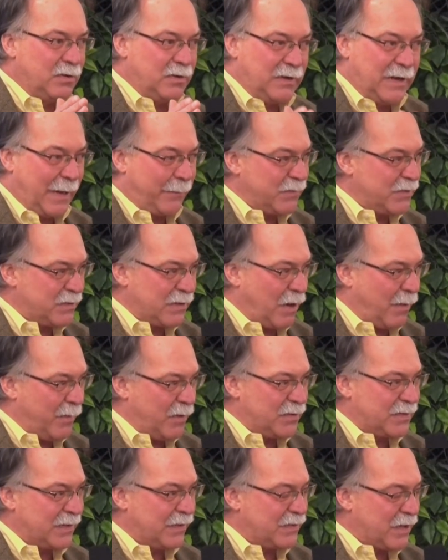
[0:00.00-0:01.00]
that was
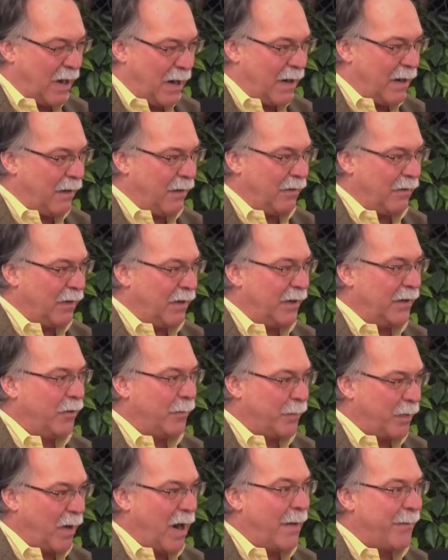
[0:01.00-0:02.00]
almost entirely, or
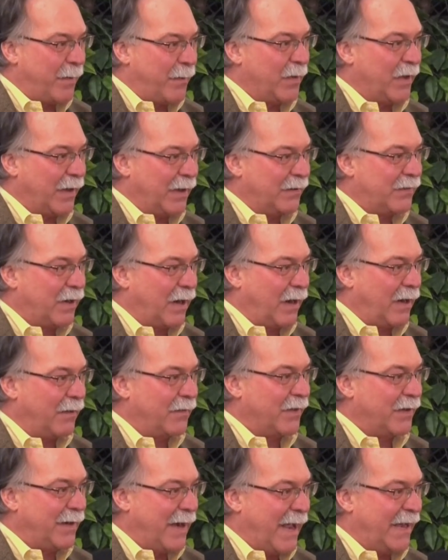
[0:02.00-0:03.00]
probably
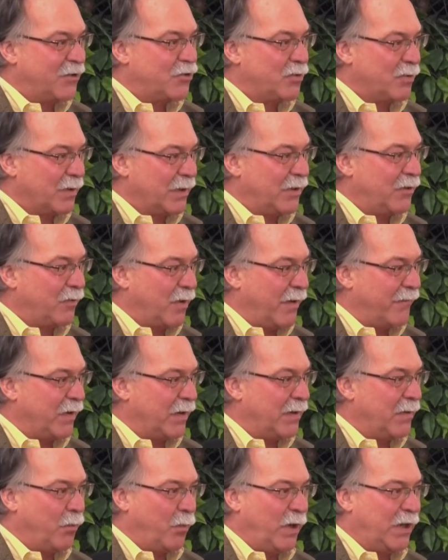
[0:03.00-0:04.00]
entirely, naturally driven.
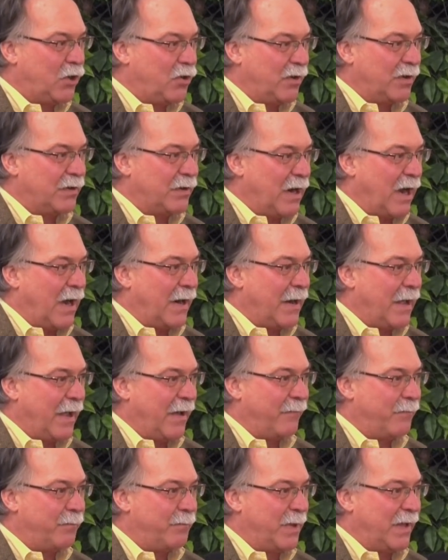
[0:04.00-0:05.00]
We could not
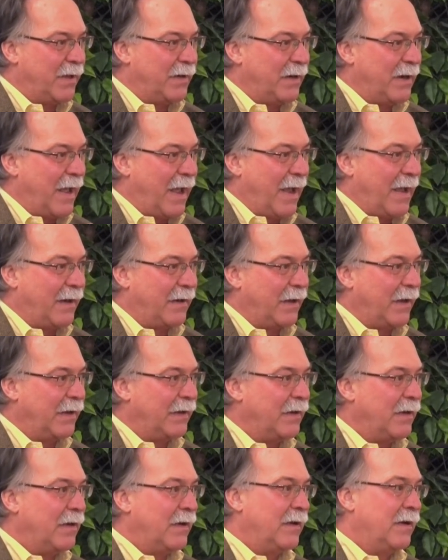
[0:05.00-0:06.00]
have been adding
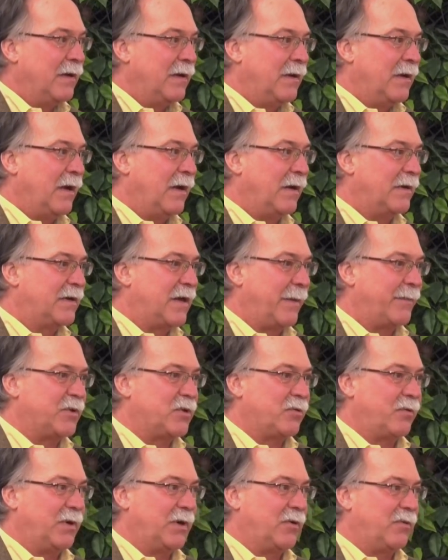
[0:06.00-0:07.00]

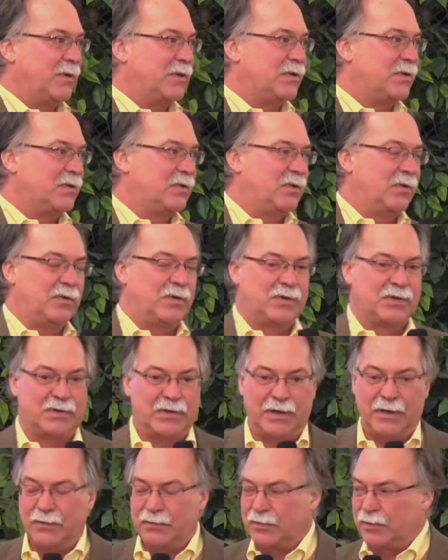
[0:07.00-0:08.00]
temperature increases due to
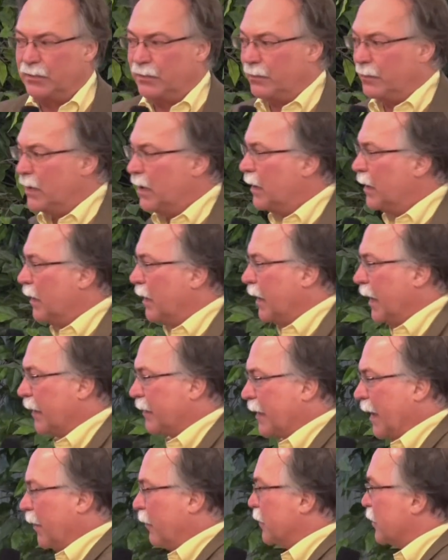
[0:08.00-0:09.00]
CO2
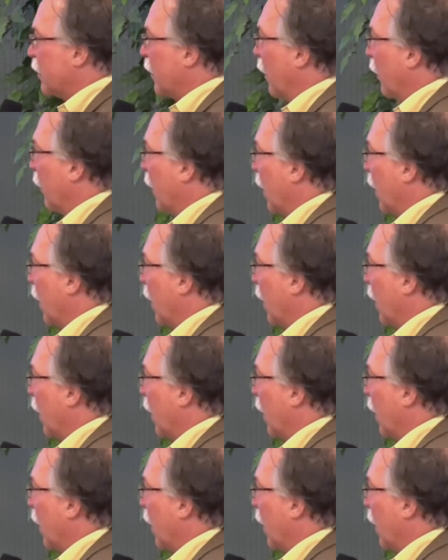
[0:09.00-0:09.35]
at those low